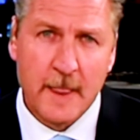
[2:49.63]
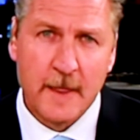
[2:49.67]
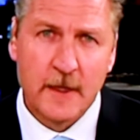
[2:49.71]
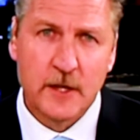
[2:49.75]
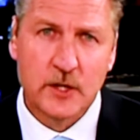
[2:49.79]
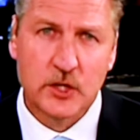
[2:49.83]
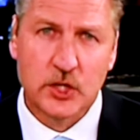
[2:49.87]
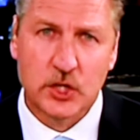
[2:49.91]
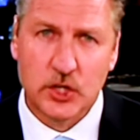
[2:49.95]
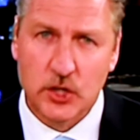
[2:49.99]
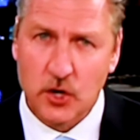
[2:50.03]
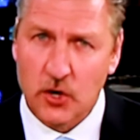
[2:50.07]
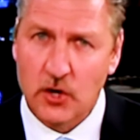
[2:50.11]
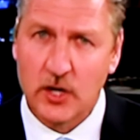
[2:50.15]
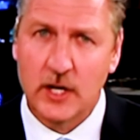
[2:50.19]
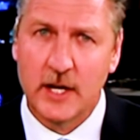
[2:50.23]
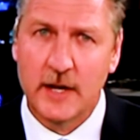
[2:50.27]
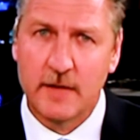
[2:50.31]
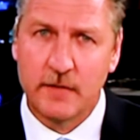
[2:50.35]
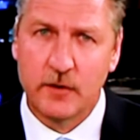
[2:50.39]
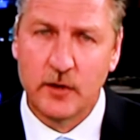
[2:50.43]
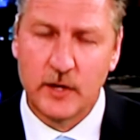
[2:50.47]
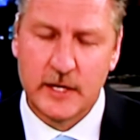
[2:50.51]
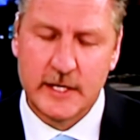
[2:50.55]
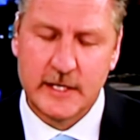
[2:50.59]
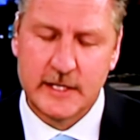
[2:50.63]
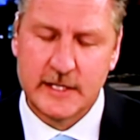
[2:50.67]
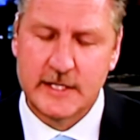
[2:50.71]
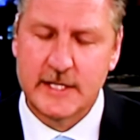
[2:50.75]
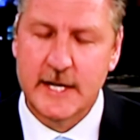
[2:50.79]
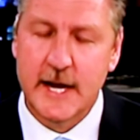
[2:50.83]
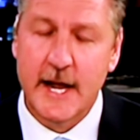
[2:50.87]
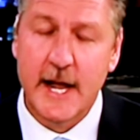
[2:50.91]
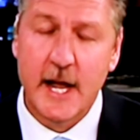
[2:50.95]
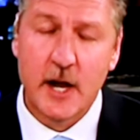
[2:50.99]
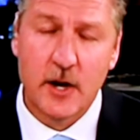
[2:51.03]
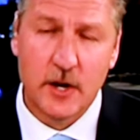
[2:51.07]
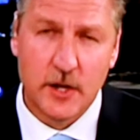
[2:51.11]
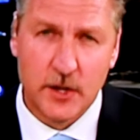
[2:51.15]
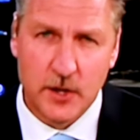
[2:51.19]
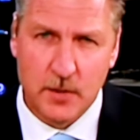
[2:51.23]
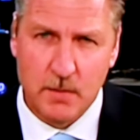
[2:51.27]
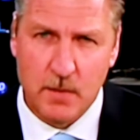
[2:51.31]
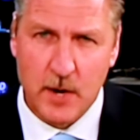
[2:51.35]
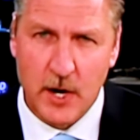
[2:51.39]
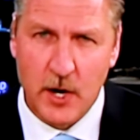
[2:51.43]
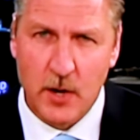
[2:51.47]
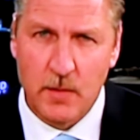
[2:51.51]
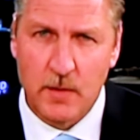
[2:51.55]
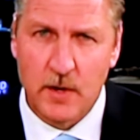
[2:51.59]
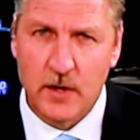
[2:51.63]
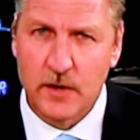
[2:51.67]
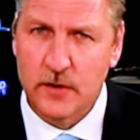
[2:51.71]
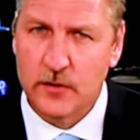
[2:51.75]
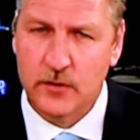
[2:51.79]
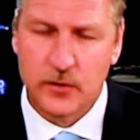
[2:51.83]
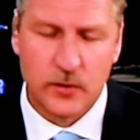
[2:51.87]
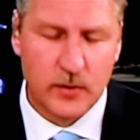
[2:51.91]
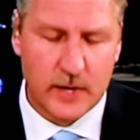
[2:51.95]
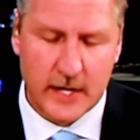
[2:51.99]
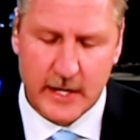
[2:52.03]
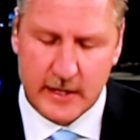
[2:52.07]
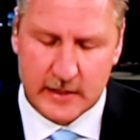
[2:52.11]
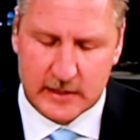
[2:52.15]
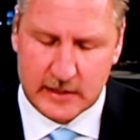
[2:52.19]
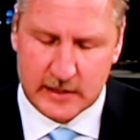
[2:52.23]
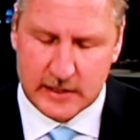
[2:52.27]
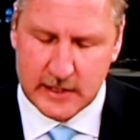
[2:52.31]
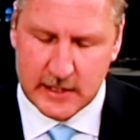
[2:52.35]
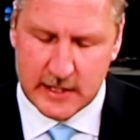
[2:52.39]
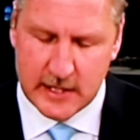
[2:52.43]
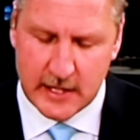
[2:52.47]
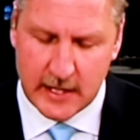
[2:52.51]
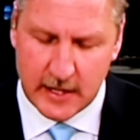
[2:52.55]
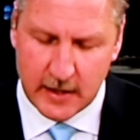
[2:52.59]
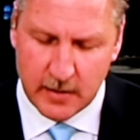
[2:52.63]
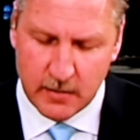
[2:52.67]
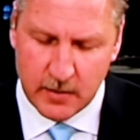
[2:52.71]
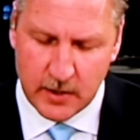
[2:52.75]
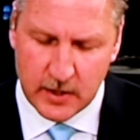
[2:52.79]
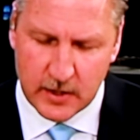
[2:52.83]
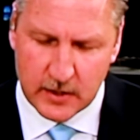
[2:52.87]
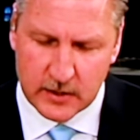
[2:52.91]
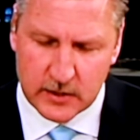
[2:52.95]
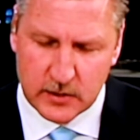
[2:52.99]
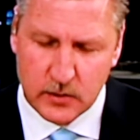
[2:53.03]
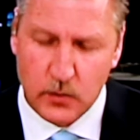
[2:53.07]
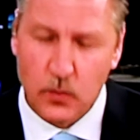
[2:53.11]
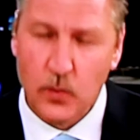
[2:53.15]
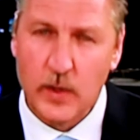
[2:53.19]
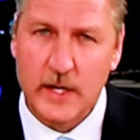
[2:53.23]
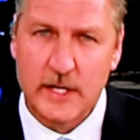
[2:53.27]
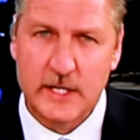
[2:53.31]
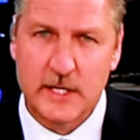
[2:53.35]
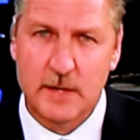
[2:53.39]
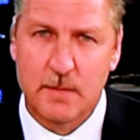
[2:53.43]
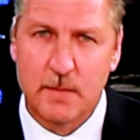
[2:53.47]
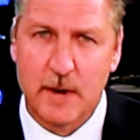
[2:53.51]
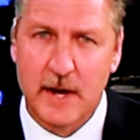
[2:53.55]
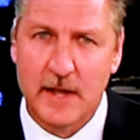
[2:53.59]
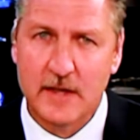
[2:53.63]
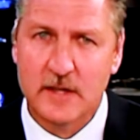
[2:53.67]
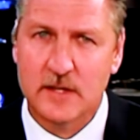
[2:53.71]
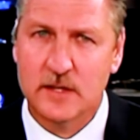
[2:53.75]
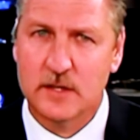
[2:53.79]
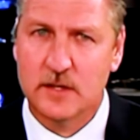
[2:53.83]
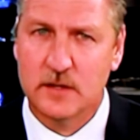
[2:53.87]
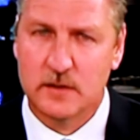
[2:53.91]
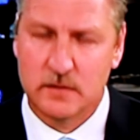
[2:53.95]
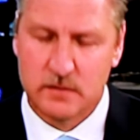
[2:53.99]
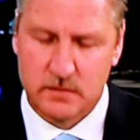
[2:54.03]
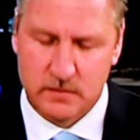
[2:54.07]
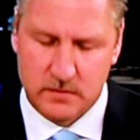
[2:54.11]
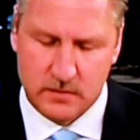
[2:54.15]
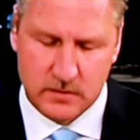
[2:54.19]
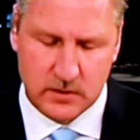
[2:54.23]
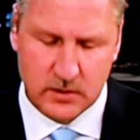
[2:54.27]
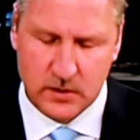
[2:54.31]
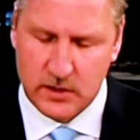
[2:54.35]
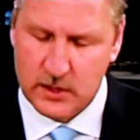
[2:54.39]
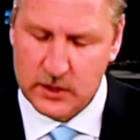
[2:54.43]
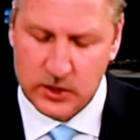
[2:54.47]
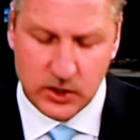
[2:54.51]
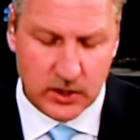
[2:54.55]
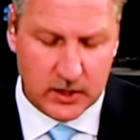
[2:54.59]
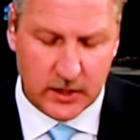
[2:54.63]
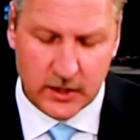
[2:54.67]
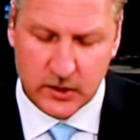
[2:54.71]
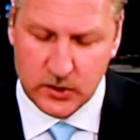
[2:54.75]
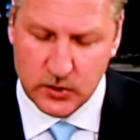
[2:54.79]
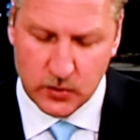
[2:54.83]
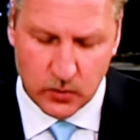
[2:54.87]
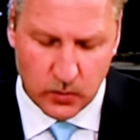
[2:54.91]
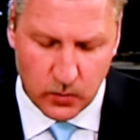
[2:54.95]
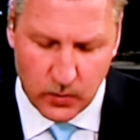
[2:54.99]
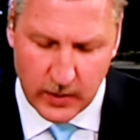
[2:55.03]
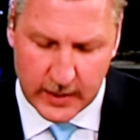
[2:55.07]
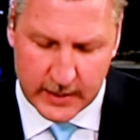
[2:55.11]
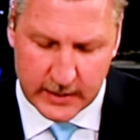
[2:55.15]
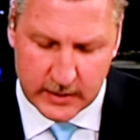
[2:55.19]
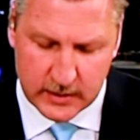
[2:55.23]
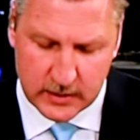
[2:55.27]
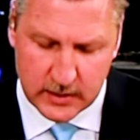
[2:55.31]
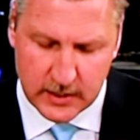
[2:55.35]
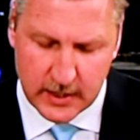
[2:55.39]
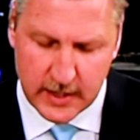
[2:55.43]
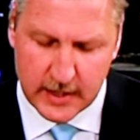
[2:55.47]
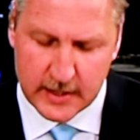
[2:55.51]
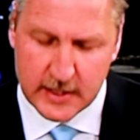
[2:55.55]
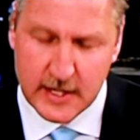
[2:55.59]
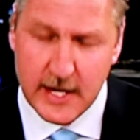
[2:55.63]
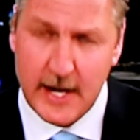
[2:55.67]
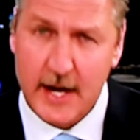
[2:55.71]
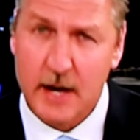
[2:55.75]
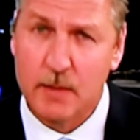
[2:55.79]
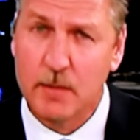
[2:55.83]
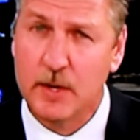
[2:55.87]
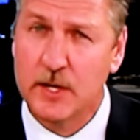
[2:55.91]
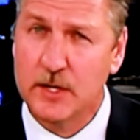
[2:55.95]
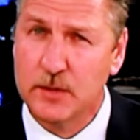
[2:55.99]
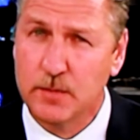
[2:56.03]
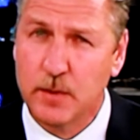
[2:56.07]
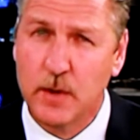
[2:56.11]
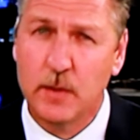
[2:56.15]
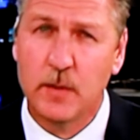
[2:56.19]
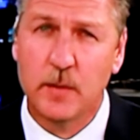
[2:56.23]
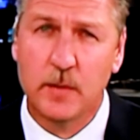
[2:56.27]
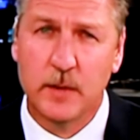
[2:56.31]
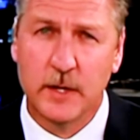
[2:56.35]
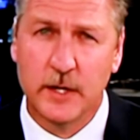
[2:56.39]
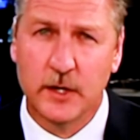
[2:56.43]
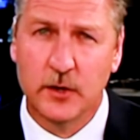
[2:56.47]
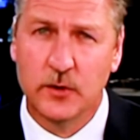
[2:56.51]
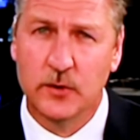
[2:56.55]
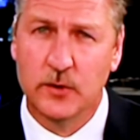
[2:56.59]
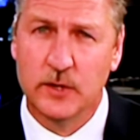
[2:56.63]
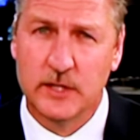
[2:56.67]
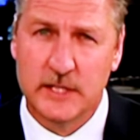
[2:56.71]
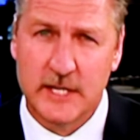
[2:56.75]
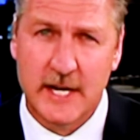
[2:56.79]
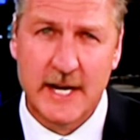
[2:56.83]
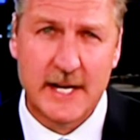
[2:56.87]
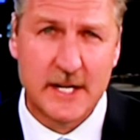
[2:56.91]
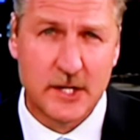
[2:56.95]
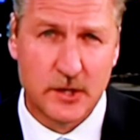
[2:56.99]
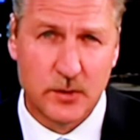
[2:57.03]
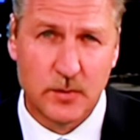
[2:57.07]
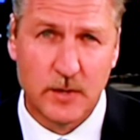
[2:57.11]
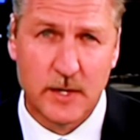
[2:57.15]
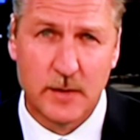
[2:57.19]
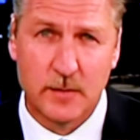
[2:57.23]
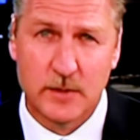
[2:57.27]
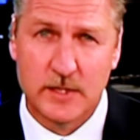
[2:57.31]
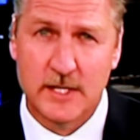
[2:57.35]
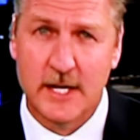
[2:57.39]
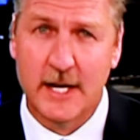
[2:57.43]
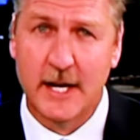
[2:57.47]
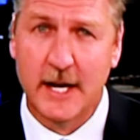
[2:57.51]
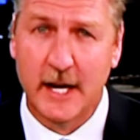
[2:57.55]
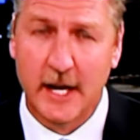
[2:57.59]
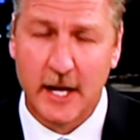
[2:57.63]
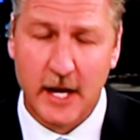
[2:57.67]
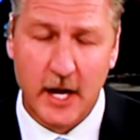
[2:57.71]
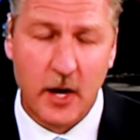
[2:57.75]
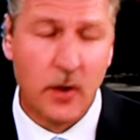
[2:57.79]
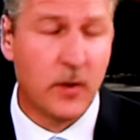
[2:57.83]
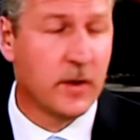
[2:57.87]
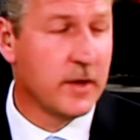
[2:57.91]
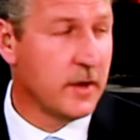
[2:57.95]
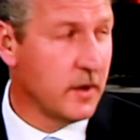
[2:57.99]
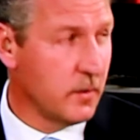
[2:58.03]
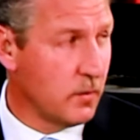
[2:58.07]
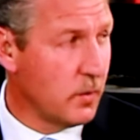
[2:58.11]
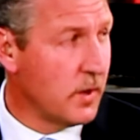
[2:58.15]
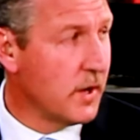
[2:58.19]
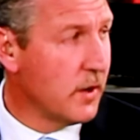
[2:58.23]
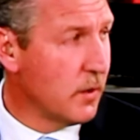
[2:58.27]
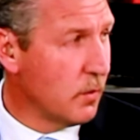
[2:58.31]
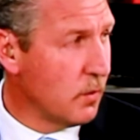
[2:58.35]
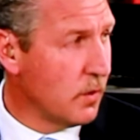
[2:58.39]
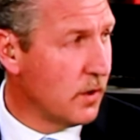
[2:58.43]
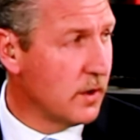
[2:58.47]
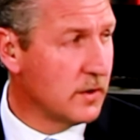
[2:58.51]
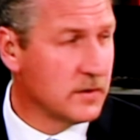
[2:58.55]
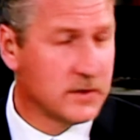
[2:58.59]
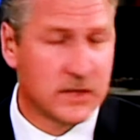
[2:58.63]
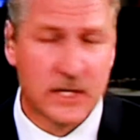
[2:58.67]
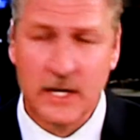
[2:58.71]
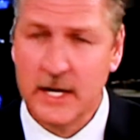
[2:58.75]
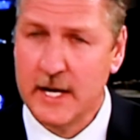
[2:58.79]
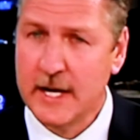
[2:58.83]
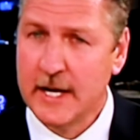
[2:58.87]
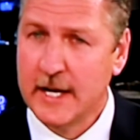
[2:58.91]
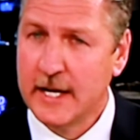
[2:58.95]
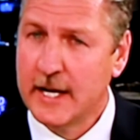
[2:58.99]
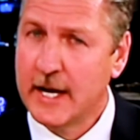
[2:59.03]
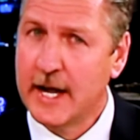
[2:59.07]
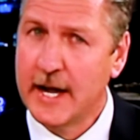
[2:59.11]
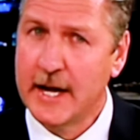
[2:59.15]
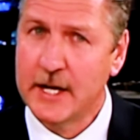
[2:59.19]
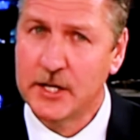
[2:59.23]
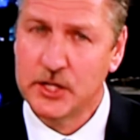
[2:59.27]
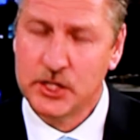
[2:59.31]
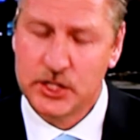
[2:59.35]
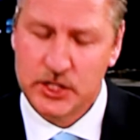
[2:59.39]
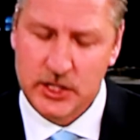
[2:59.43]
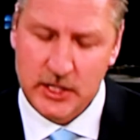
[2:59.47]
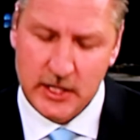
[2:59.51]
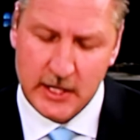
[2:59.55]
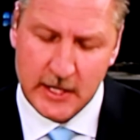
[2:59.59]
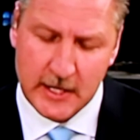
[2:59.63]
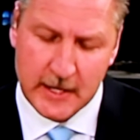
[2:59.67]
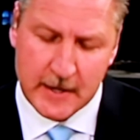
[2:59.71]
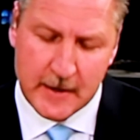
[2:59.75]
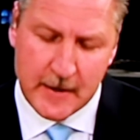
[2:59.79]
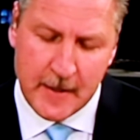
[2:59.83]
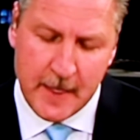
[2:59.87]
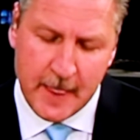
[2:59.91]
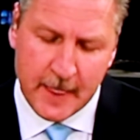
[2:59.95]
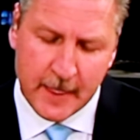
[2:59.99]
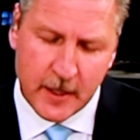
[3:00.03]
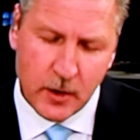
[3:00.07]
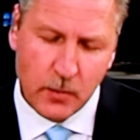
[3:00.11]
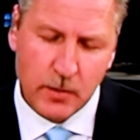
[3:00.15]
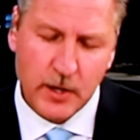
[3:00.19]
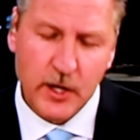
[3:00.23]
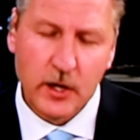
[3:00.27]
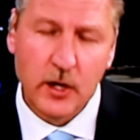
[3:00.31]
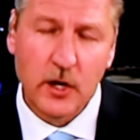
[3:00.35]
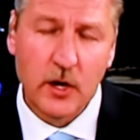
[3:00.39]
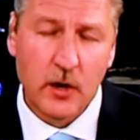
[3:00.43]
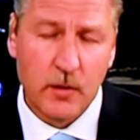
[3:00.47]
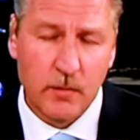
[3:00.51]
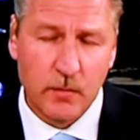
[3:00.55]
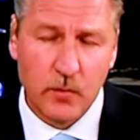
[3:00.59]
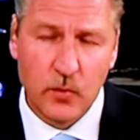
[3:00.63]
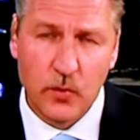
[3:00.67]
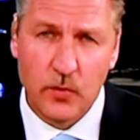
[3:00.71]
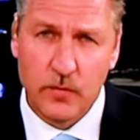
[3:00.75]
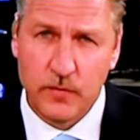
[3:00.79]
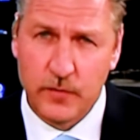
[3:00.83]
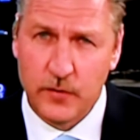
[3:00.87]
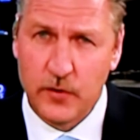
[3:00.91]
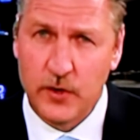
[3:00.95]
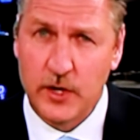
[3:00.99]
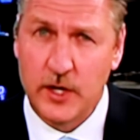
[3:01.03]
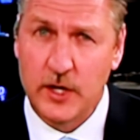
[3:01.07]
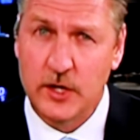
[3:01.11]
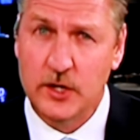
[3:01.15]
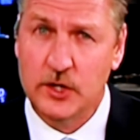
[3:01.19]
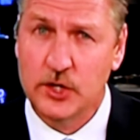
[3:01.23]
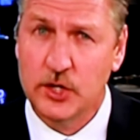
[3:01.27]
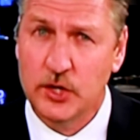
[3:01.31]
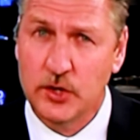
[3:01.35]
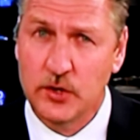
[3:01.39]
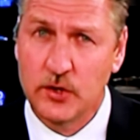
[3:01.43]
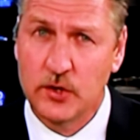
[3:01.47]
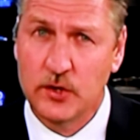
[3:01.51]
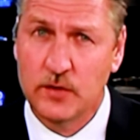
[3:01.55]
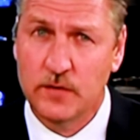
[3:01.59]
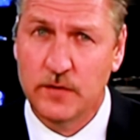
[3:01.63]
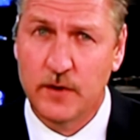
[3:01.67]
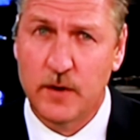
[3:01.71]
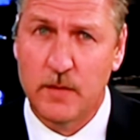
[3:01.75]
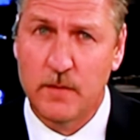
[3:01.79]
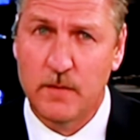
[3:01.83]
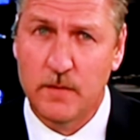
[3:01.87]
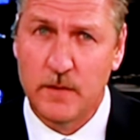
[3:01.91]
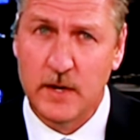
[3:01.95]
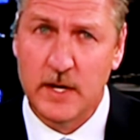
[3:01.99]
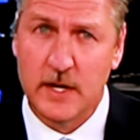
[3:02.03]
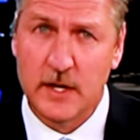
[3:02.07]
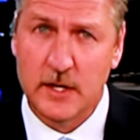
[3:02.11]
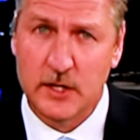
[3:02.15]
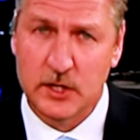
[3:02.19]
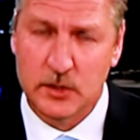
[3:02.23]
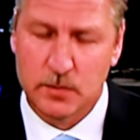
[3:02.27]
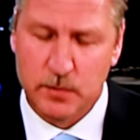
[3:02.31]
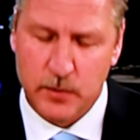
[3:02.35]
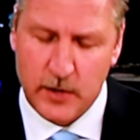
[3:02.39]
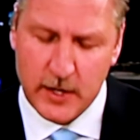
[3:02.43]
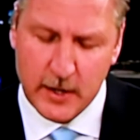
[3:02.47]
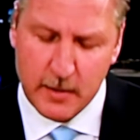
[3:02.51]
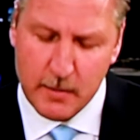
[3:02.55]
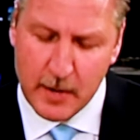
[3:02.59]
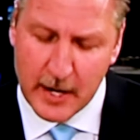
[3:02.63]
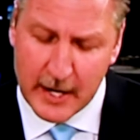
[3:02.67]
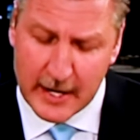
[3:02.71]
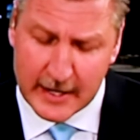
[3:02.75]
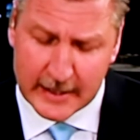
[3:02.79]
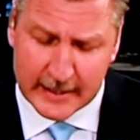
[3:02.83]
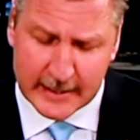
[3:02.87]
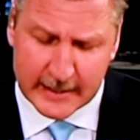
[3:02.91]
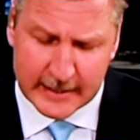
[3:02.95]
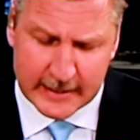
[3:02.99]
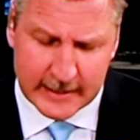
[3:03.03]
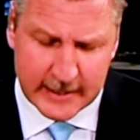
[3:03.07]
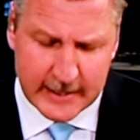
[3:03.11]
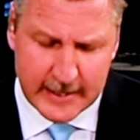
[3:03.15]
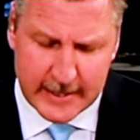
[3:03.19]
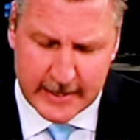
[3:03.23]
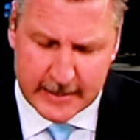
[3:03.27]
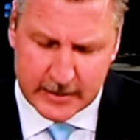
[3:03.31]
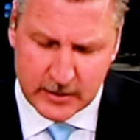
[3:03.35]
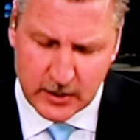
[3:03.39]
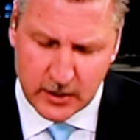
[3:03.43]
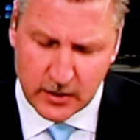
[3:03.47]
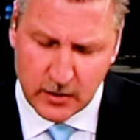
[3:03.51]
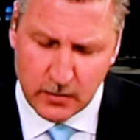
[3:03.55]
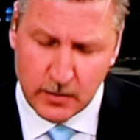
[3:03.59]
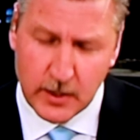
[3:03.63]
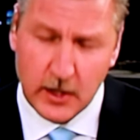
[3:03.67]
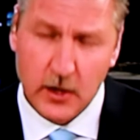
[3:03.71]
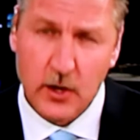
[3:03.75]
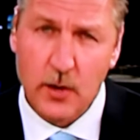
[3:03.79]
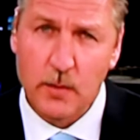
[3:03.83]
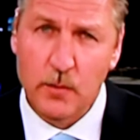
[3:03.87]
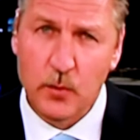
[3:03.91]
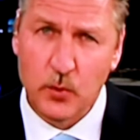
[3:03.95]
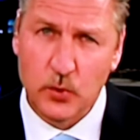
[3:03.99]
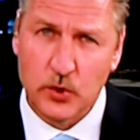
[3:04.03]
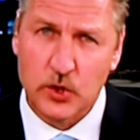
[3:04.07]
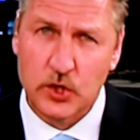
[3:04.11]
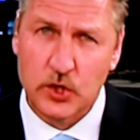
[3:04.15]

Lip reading: The stock level is down at the moment throughout Sydney. I mean, it's the winter months. Traditionally, it's always down, but it's probably a good 10 to 20% lower than where it was last year. There'll be a lot more for you to choose from in the spring market, so there'll be a lot more